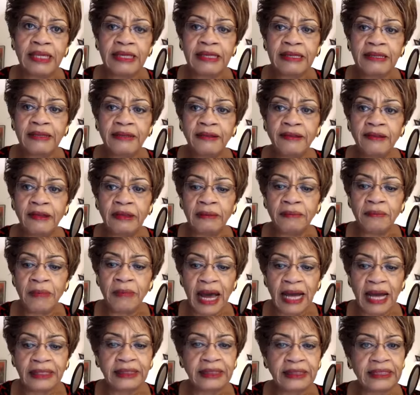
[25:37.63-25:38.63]
in the
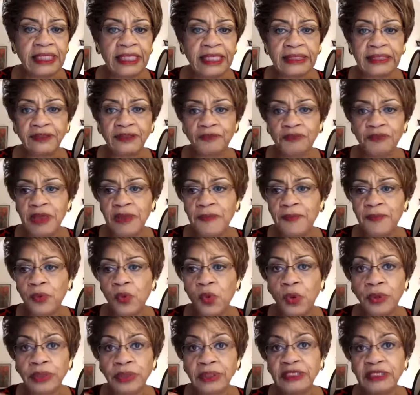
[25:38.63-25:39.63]
mindsets of people
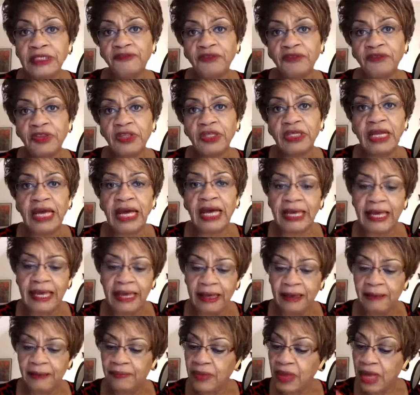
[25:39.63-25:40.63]
who are different than I
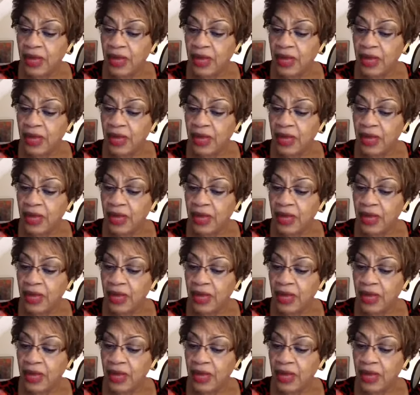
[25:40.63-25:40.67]
am,